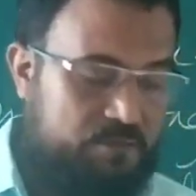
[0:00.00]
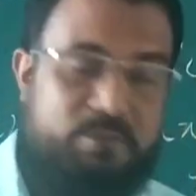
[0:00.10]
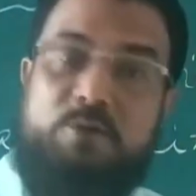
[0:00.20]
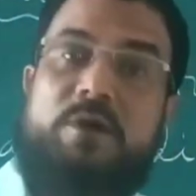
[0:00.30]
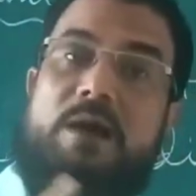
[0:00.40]

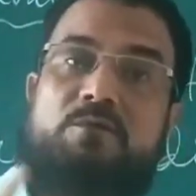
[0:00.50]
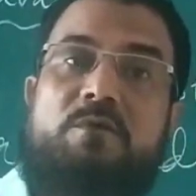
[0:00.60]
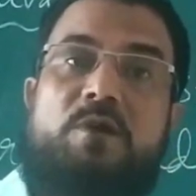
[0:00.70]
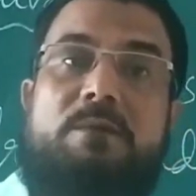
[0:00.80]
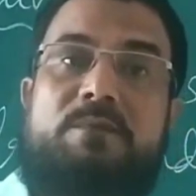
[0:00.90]
but we
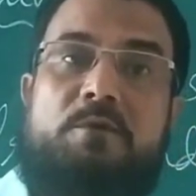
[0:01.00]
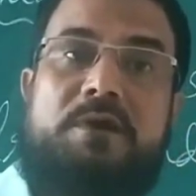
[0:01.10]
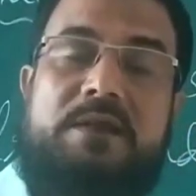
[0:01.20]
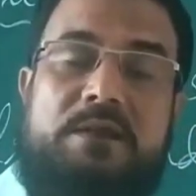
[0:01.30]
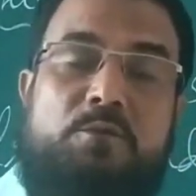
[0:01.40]

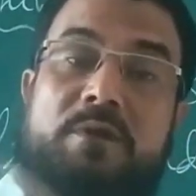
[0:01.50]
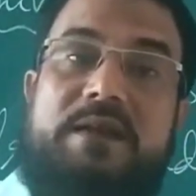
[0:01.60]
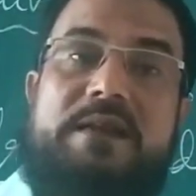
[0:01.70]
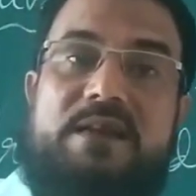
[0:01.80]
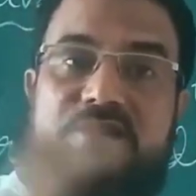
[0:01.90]
do
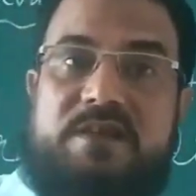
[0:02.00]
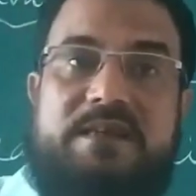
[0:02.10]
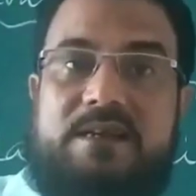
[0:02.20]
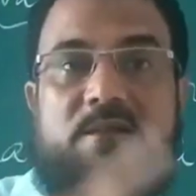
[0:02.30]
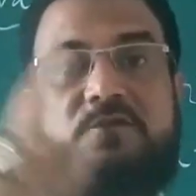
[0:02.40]
need industry.
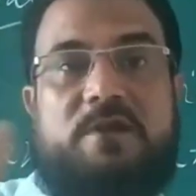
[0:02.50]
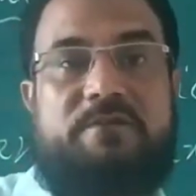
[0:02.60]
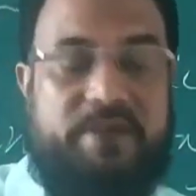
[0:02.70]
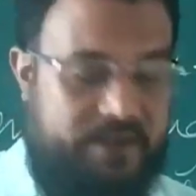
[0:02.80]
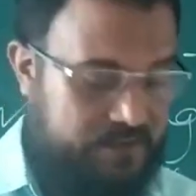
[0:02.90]
That is also
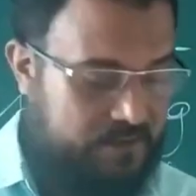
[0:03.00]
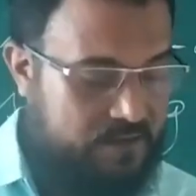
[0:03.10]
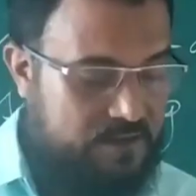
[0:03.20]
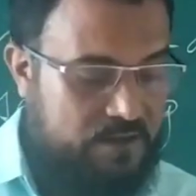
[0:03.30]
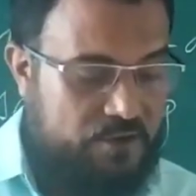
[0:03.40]
a fact.
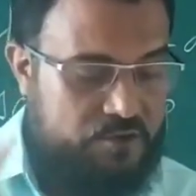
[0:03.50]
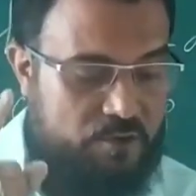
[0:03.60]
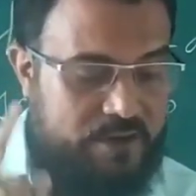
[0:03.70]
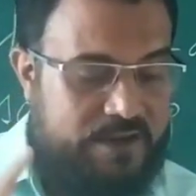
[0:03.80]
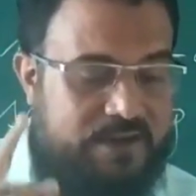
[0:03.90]

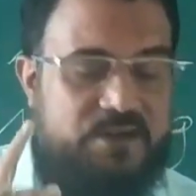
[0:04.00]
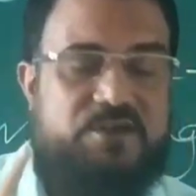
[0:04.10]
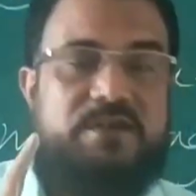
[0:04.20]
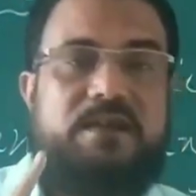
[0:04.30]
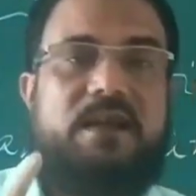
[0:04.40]
So
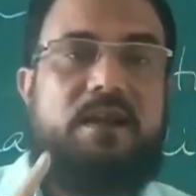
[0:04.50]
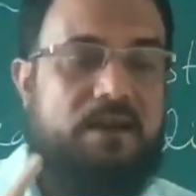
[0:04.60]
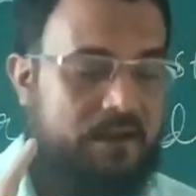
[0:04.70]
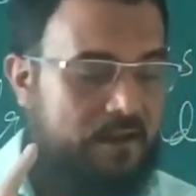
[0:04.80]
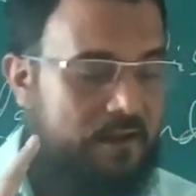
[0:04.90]

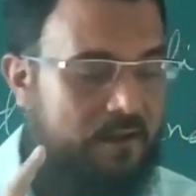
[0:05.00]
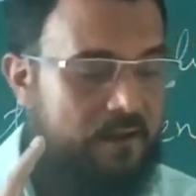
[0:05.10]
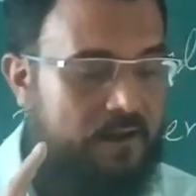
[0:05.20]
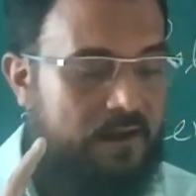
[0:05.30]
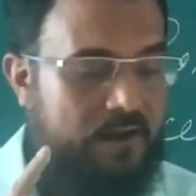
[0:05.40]
industrial
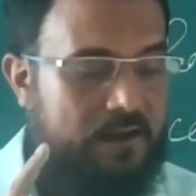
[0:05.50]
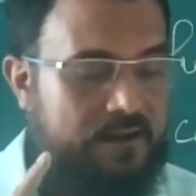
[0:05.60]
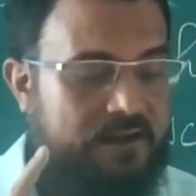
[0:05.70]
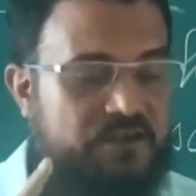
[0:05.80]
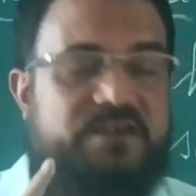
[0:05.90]

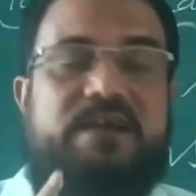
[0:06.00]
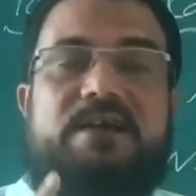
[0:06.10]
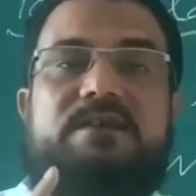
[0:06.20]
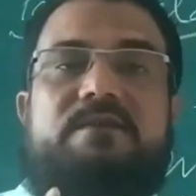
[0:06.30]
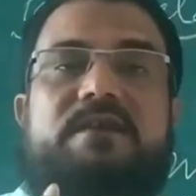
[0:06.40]
industry
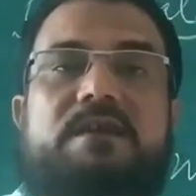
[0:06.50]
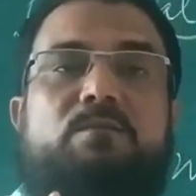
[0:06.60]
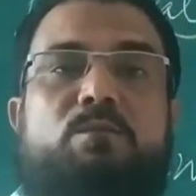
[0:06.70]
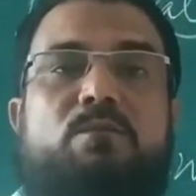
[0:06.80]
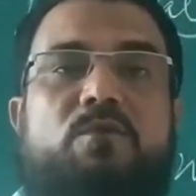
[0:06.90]
has a
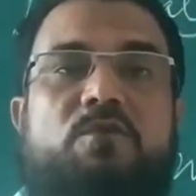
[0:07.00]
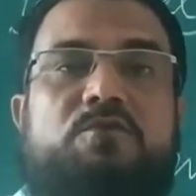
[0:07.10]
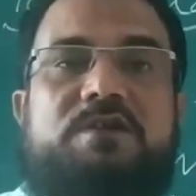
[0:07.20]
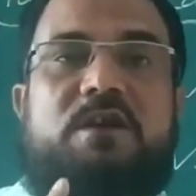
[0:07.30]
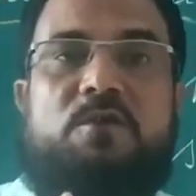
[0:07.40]
very
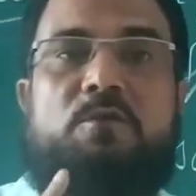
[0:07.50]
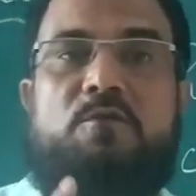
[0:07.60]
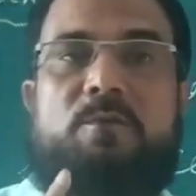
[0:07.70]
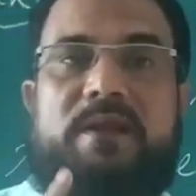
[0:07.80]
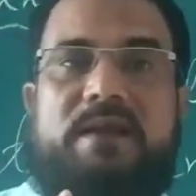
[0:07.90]
crucial role
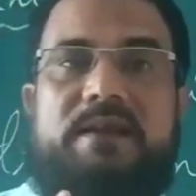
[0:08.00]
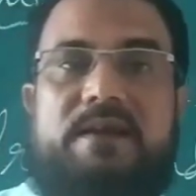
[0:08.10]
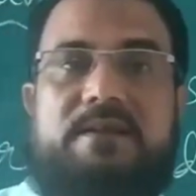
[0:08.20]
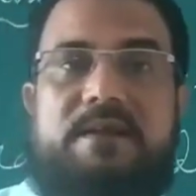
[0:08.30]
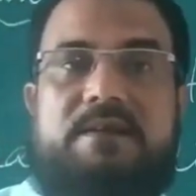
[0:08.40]
to play
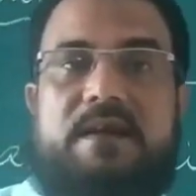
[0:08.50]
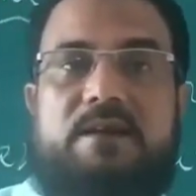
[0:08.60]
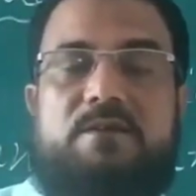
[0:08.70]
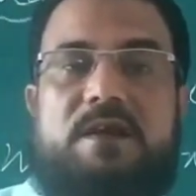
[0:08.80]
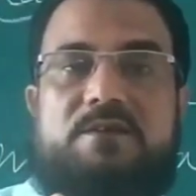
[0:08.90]
here.
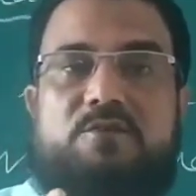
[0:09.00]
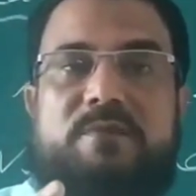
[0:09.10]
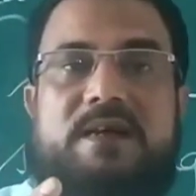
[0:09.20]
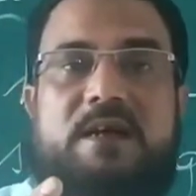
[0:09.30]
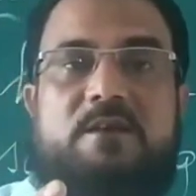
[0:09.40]
There
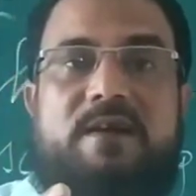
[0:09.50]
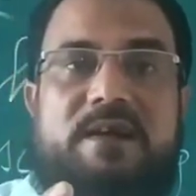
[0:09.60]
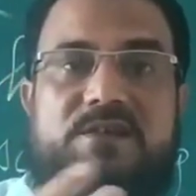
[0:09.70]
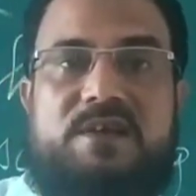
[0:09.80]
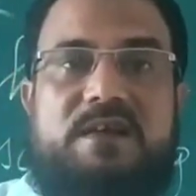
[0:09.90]
should be a kind of
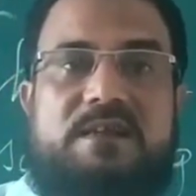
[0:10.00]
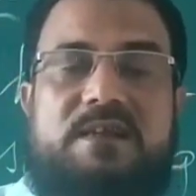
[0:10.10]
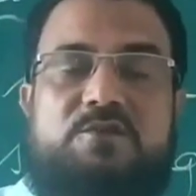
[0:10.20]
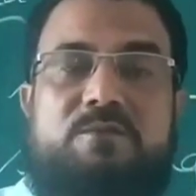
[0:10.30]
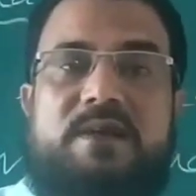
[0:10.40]
understanding,
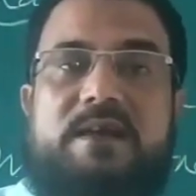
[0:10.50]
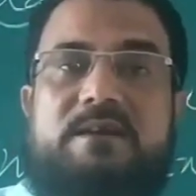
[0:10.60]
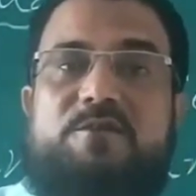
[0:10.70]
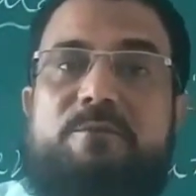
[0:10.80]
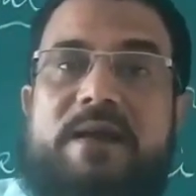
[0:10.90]
there should be a
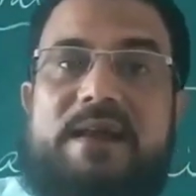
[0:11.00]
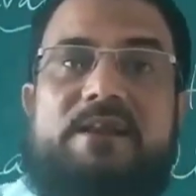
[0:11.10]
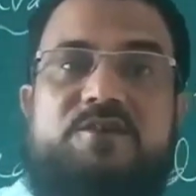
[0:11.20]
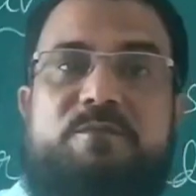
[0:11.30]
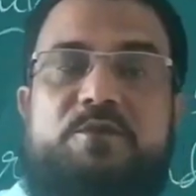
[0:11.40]
kind of
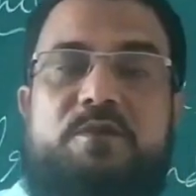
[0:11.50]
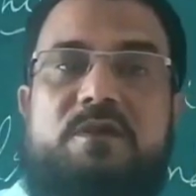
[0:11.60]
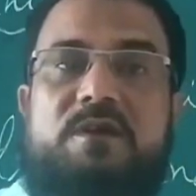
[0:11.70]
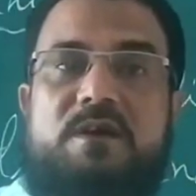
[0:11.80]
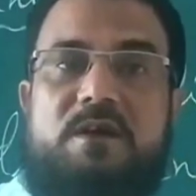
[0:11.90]
balance
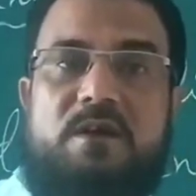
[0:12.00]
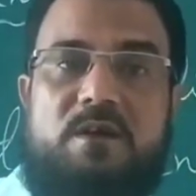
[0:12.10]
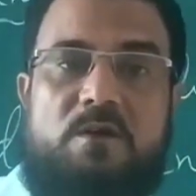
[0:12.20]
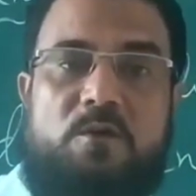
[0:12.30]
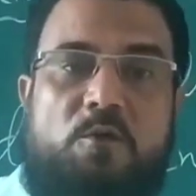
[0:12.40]
between
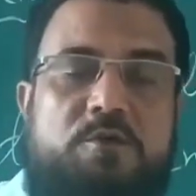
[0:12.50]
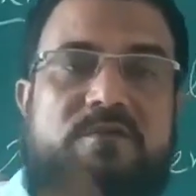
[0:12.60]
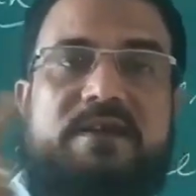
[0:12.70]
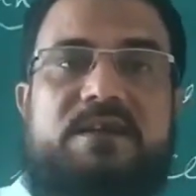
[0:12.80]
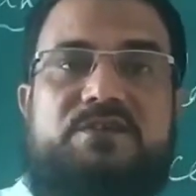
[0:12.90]
growth
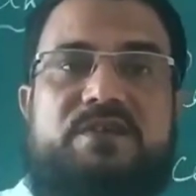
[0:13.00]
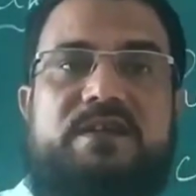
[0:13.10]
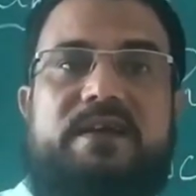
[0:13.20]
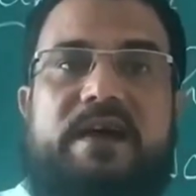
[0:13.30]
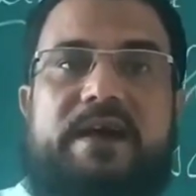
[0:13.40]
of
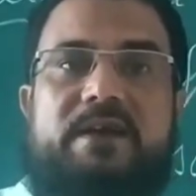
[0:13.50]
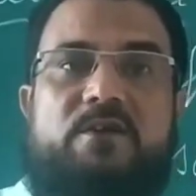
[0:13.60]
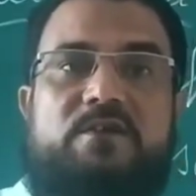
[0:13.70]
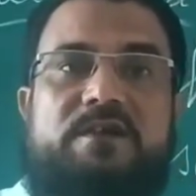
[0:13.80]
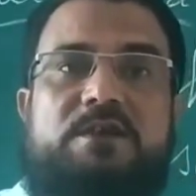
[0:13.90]
industry
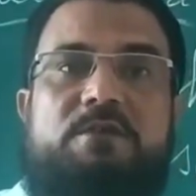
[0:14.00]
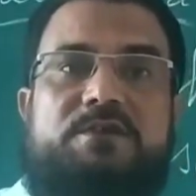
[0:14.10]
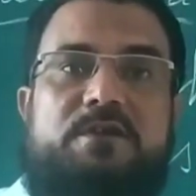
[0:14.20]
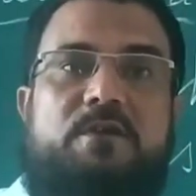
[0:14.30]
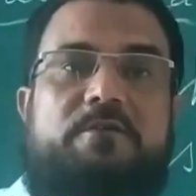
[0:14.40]
and
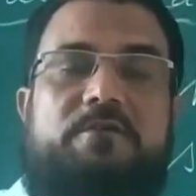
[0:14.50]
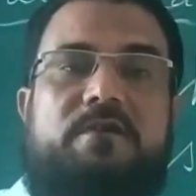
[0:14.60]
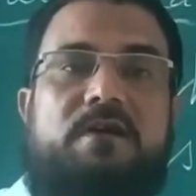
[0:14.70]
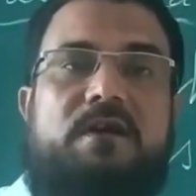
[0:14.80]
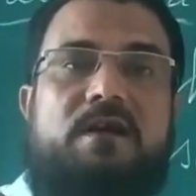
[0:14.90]
continuation of